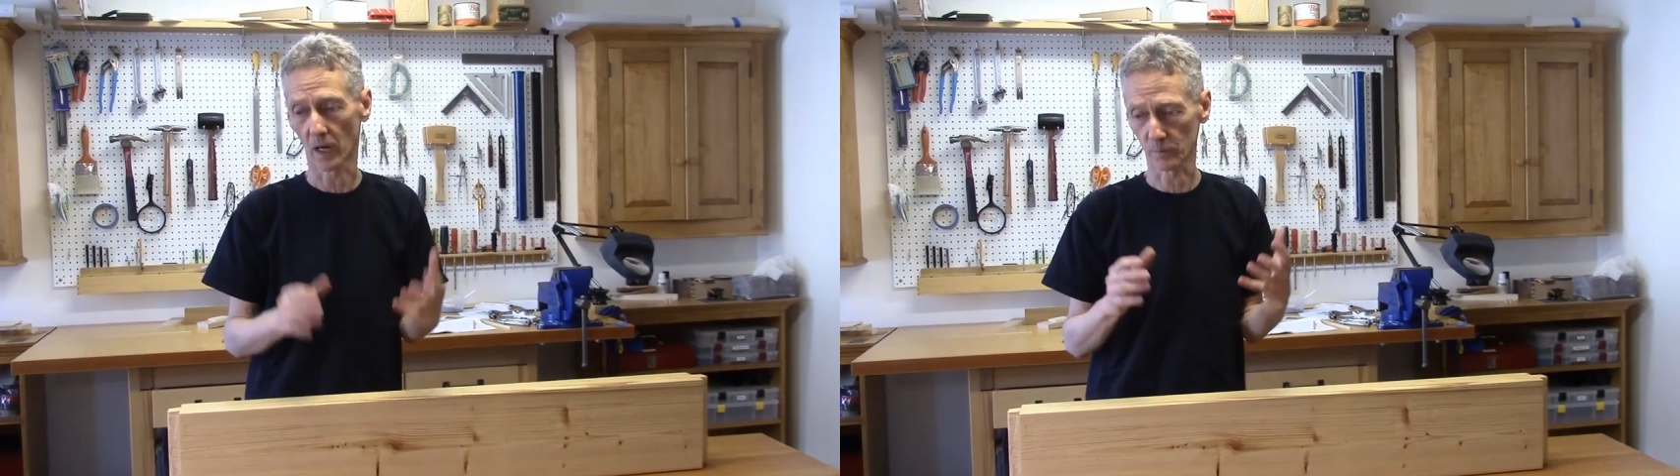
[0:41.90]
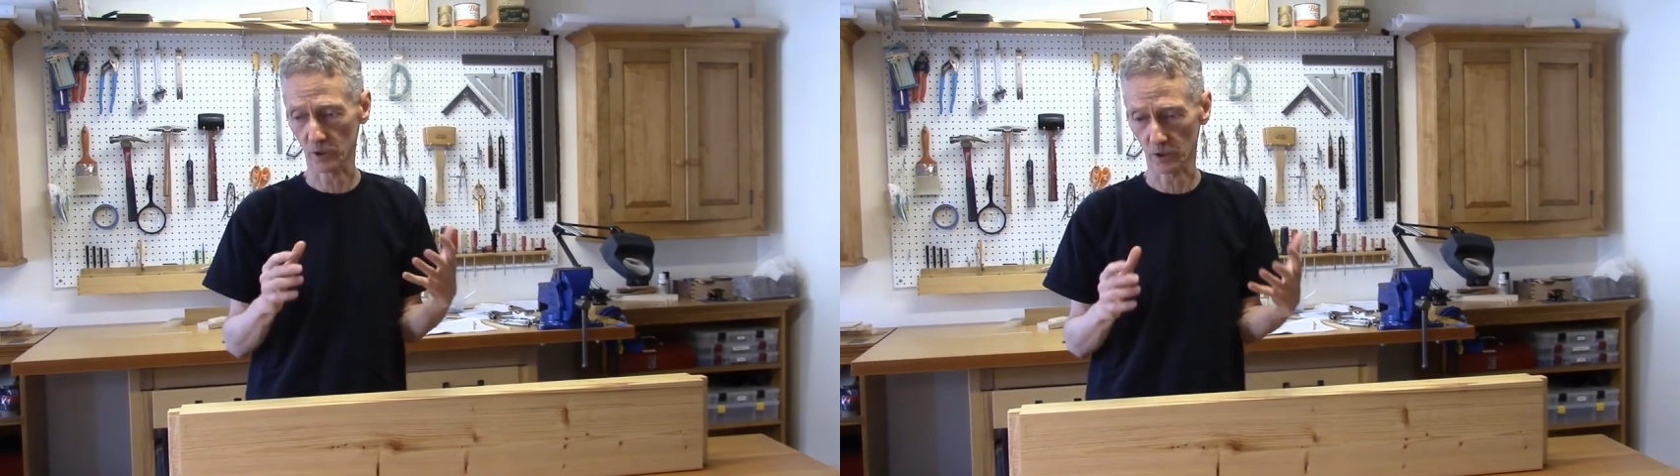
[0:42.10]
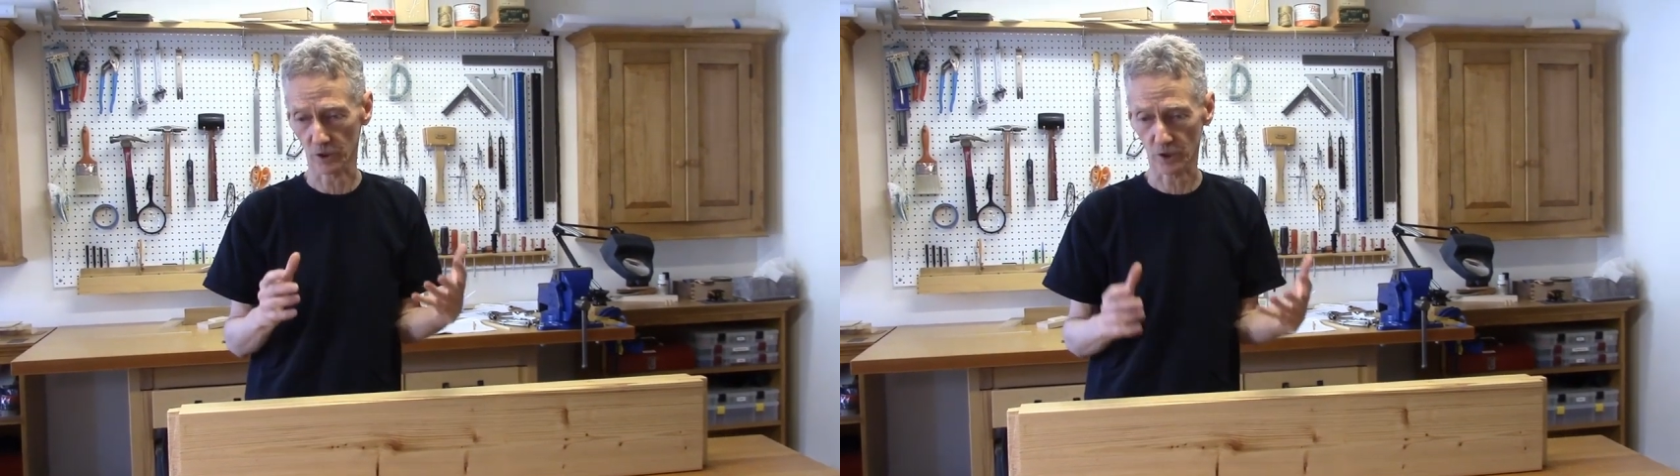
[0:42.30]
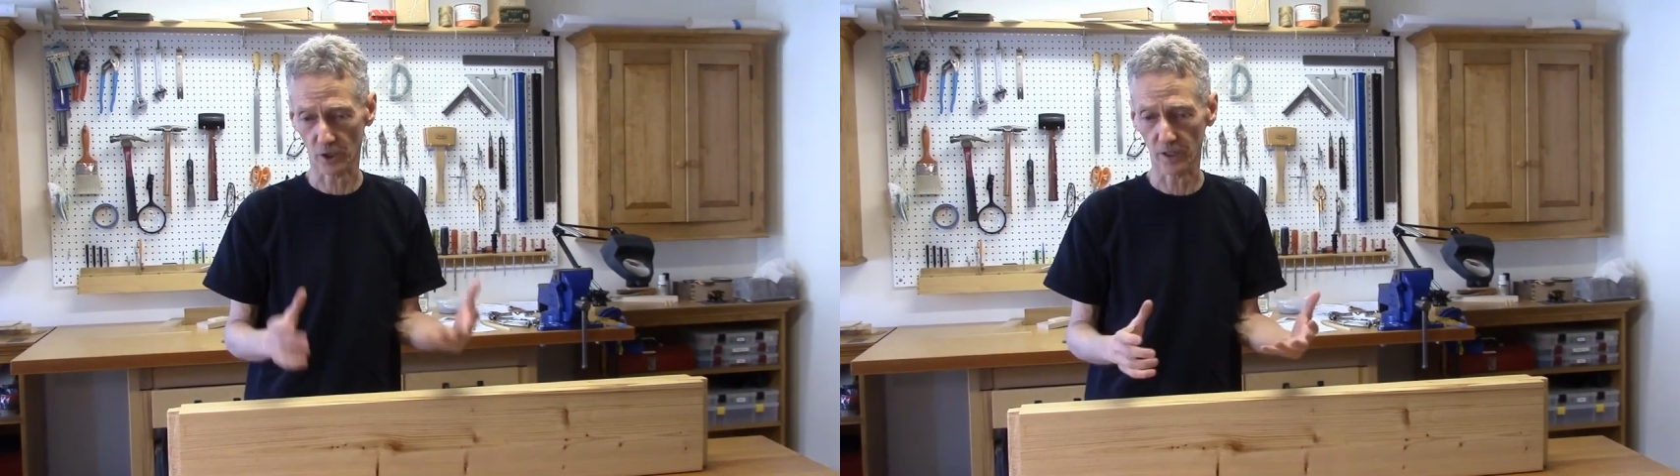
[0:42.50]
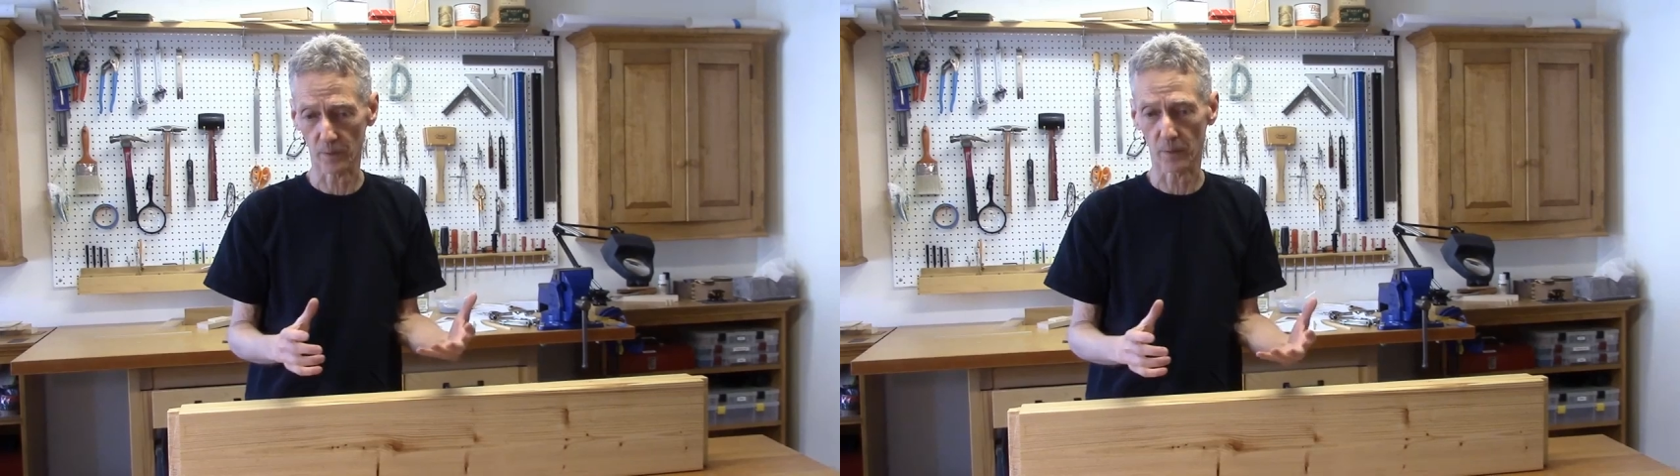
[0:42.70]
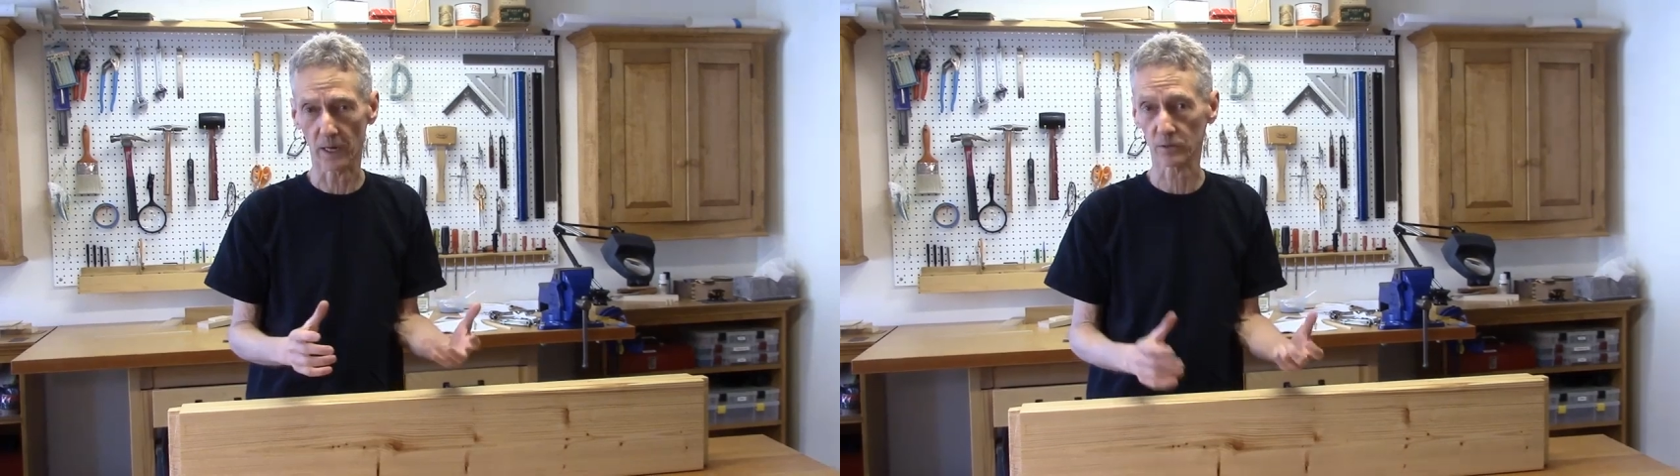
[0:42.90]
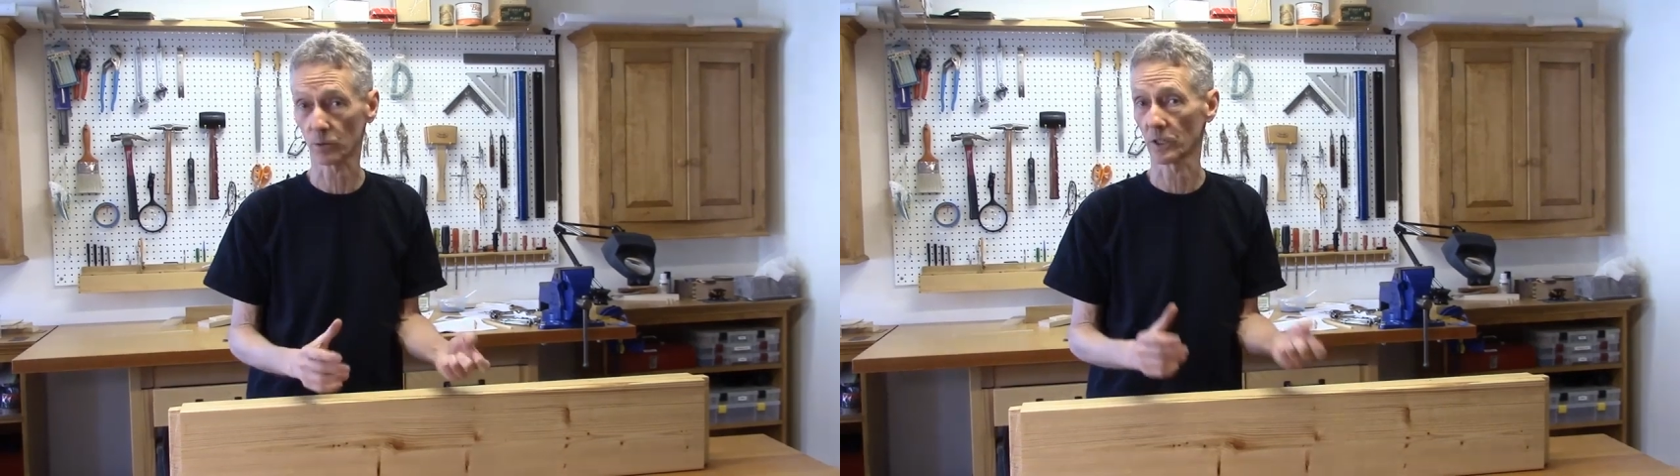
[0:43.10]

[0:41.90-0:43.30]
I'm just going to show you the box.